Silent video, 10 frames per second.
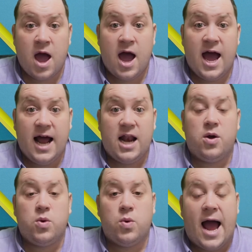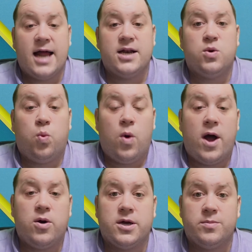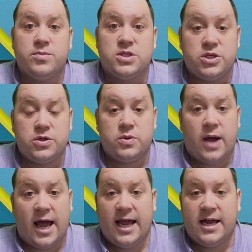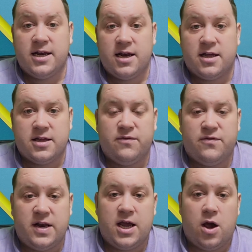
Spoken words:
Hello and welcome to another video.